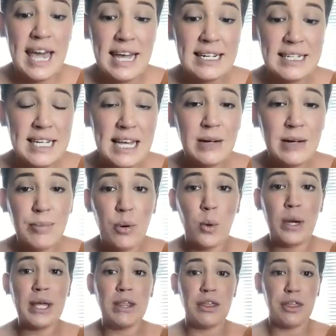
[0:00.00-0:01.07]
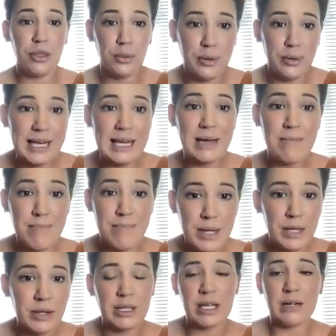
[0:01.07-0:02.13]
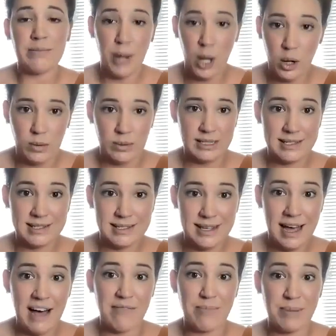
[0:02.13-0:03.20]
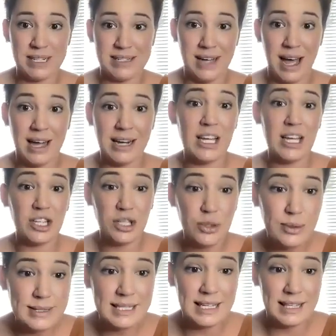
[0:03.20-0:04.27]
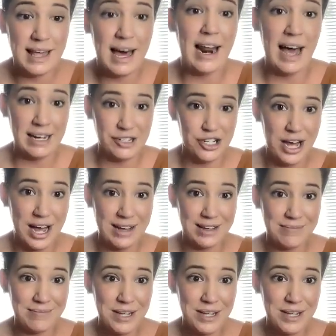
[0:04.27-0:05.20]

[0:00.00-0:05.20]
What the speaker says: 18.3 million posts have been done using that hashtag.